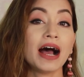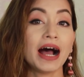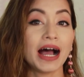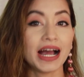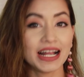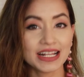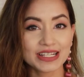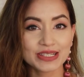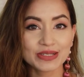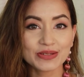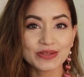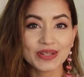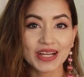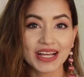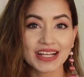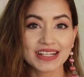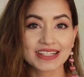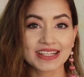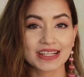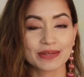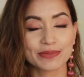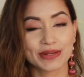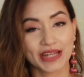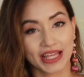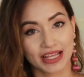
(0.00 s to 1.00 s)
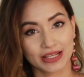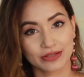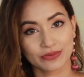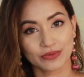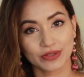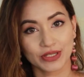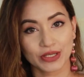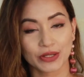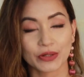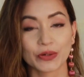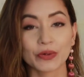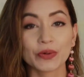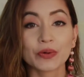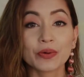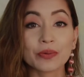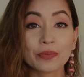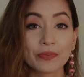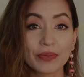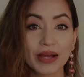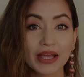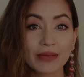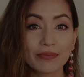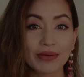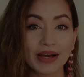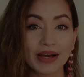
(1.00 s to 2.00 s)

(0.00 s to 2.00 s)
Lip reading: I'll see you guys in the next video. Bye